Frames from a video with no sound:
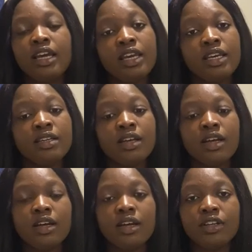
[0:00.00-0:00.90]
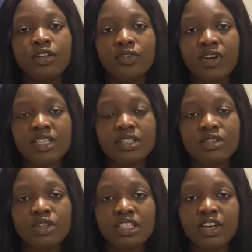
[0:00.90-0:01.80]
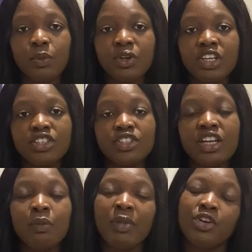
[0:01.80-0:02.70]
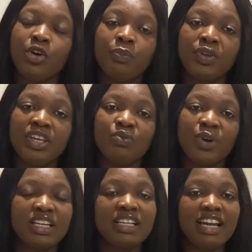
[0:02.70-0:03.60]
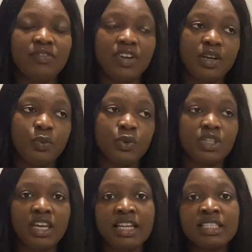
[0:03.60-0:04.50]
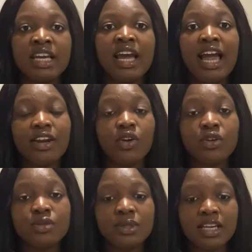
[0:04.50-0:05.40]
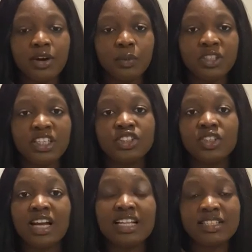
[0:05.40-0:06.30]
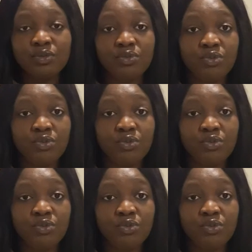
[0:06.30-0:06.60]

in a university student accommodation it might not be readily available to get an ensuite accommodation at a